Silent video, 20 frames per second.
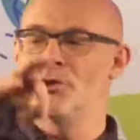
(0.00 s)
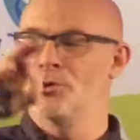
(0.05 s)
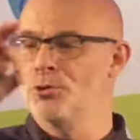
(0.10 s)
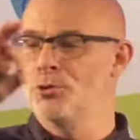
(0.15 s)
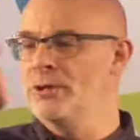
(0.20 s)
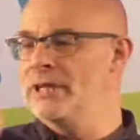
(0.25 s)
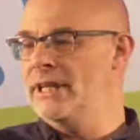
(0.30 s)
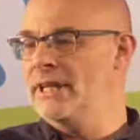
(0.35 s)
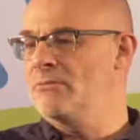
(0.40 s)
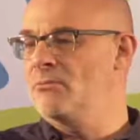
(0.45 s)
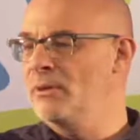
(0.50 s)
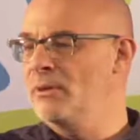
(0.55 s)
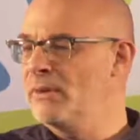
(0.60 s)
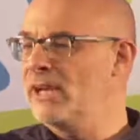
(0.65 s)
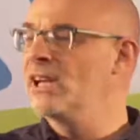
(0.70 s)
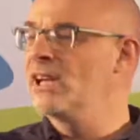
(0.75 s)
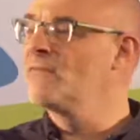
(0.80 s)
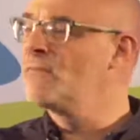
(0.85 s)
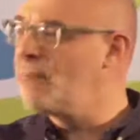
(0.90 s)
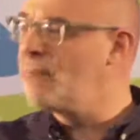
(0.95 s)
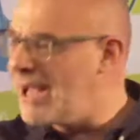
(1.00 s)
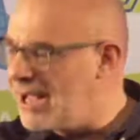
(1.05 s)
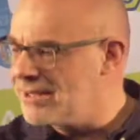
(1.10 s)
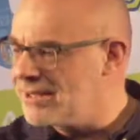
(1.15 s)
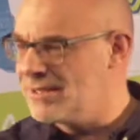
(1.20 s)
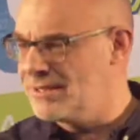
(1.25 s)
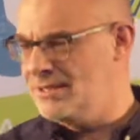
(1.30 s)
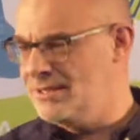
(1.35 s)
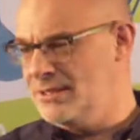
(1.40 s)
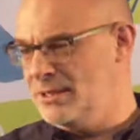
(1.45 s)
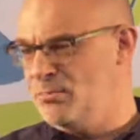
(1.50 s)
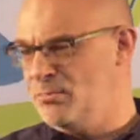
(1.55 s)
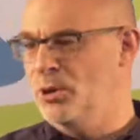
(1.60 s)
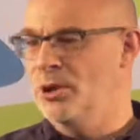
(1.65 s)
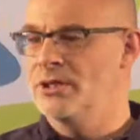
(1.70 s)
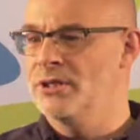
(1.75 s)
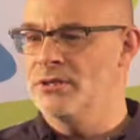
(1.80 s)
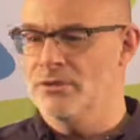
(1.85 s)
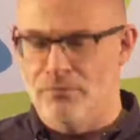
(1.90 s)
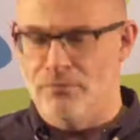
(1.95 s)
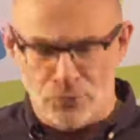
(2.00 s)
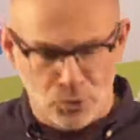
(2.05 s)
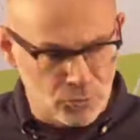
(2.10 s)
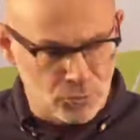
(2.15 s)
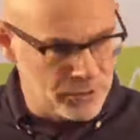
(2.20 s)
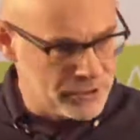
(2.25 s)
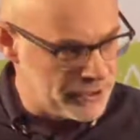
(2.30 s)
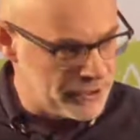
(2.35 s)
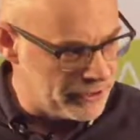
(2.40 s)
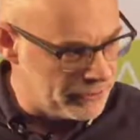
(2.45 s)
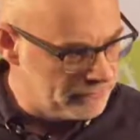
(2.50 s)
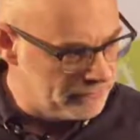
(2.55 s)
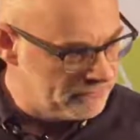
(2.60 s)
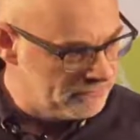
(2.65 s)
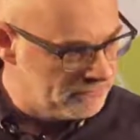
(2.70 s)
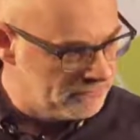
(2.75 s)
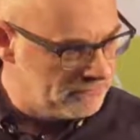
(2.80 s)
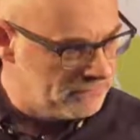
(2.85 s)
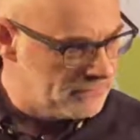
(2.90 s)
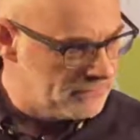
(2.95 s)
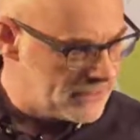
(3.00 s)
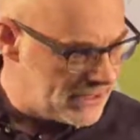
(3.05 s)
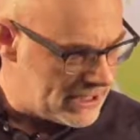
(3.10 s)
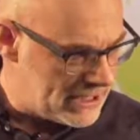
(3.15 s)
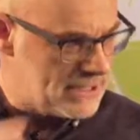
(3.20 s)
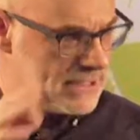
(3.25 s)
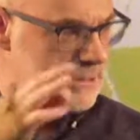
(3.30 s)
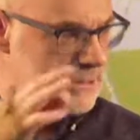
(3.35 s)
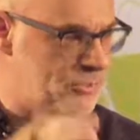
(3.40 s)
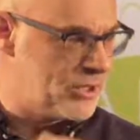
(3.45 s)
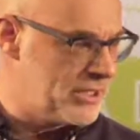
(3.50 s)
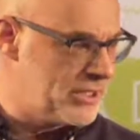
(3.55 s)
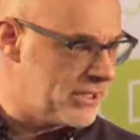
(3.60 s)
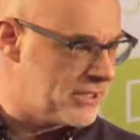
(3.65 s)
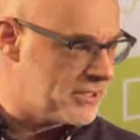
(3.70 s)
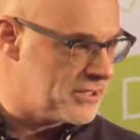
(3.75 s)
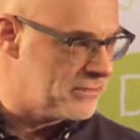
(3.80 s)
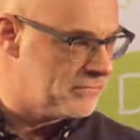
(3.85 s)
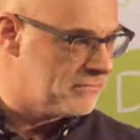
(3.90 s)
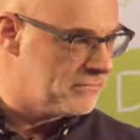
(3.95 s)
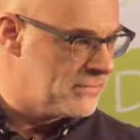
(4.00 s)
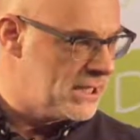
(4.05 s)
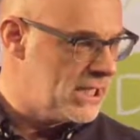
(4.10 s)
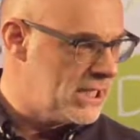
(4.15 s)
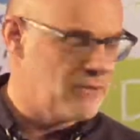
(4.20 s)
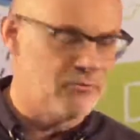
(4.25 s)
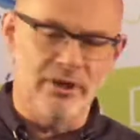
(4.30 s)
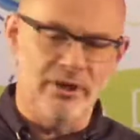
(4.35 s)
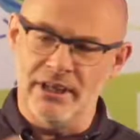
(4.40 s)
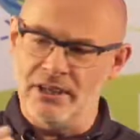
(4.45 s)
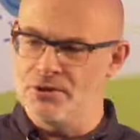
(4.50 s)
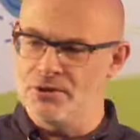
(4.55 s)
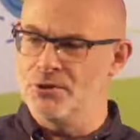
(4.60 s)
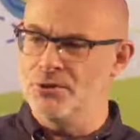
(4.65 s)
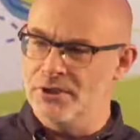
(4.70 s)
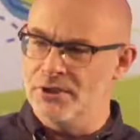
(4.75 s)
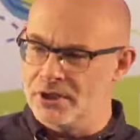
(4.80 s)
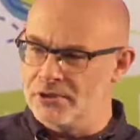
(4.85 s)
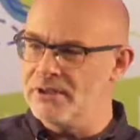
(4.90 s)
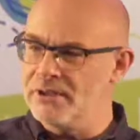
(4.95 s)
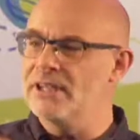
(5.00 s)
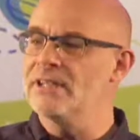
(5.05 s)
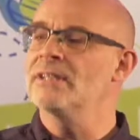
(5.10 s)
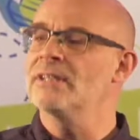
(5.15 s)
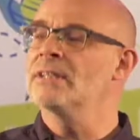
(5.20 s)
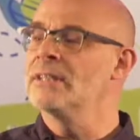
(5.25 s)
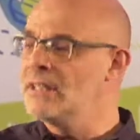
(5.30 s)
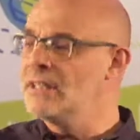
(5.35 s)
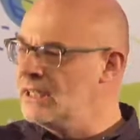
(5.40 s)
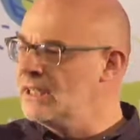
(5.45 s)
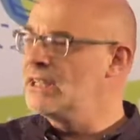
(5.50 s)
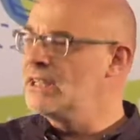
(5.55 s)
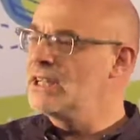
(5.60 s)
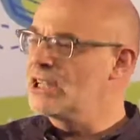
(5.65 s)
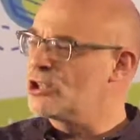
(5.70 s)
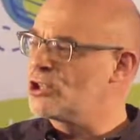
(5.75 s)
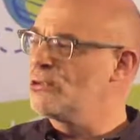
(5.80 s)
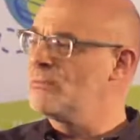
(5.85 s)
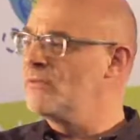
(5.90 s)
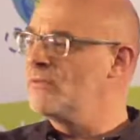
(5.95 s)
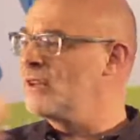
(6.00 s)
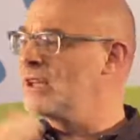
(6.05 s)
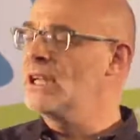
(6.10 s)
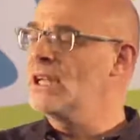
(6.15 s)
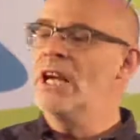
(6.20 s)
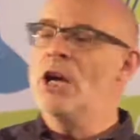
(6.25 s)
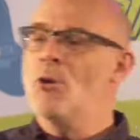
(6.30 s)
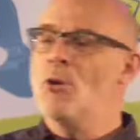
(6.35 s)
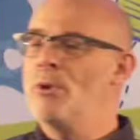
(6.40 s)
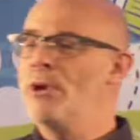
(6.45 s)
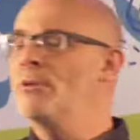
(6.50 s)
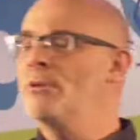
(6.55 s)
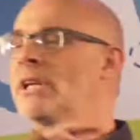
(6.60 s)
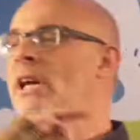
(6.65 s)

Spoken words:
too late. We may have passed the point of no return. That's the prediction. If we hit 2 degrees, it's going to be we would